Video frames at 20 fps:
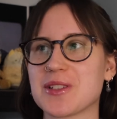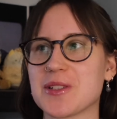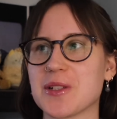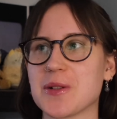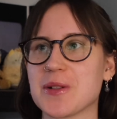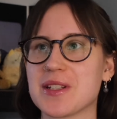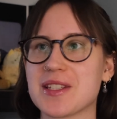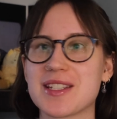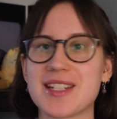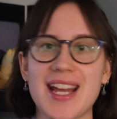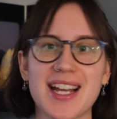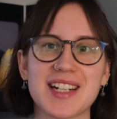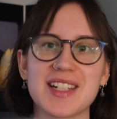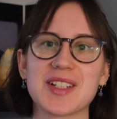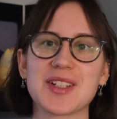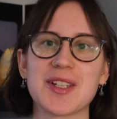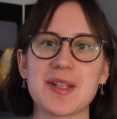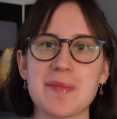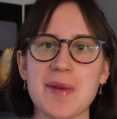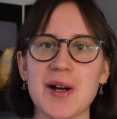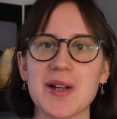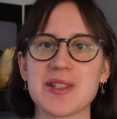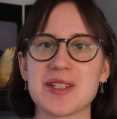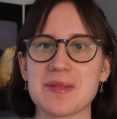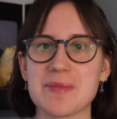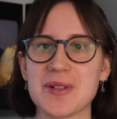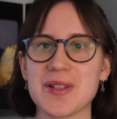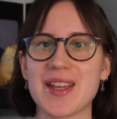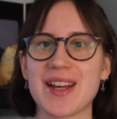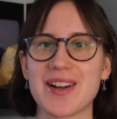so it's technically
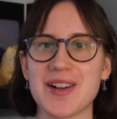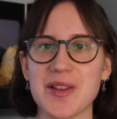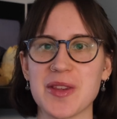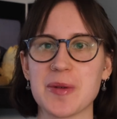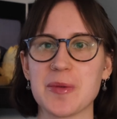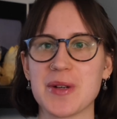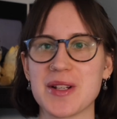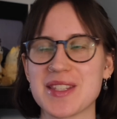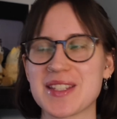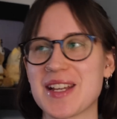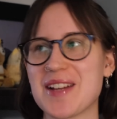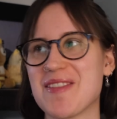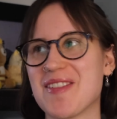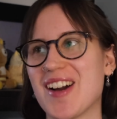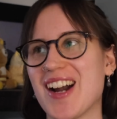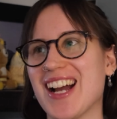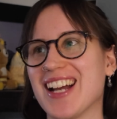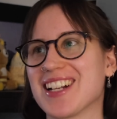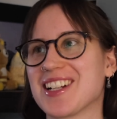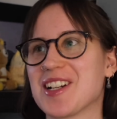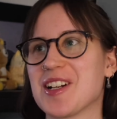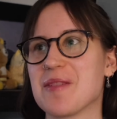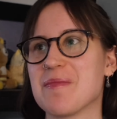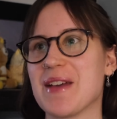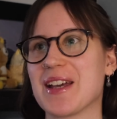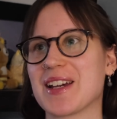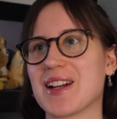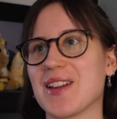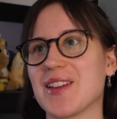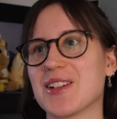possible that all the ones I've read could
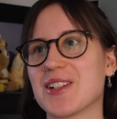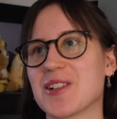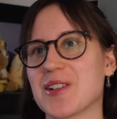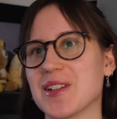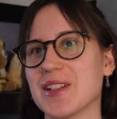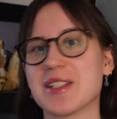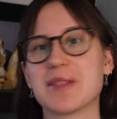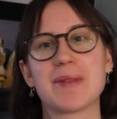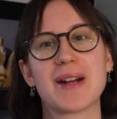make it on the shortlist,